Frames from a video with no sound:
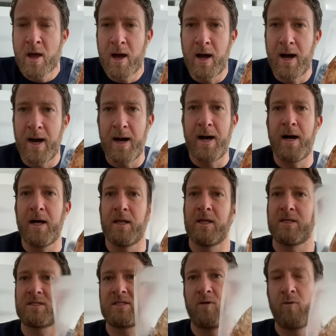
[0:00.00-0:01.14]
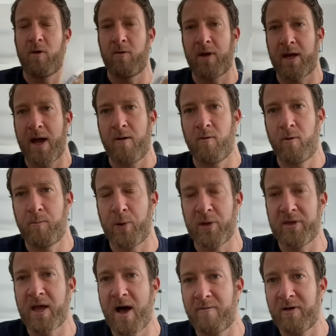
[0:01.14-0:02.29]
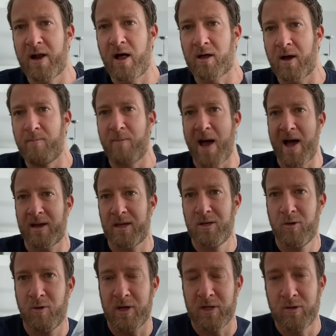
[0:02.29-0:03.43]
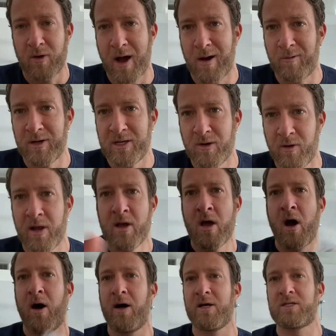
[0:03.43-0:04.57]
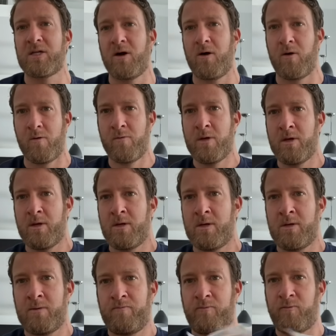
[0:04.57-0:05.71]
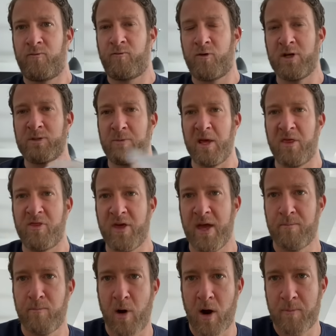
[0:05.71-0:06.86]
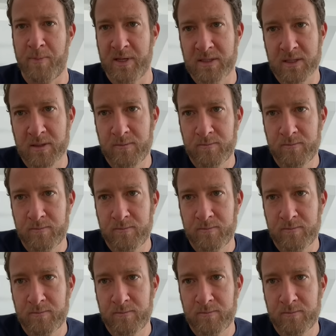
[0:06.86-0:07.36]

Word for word: Uh, let's see what we got. We'll put in the oven. I'll come back and do it. You know how we do it. Also, Frisbee thin bar pizza.